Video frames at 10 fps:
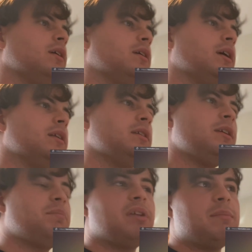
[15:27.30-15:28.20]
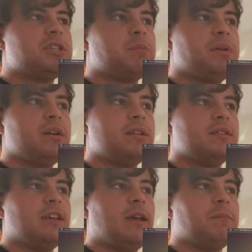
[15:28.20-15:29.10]
And he pretty much appeared in the
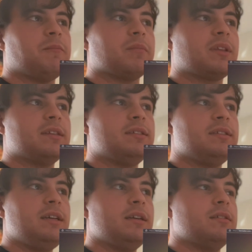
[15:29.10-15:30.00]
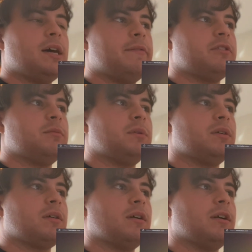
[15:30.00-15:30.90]
same scene as Officer
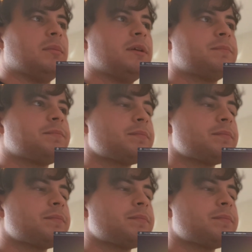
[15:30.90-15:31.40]
Murakami.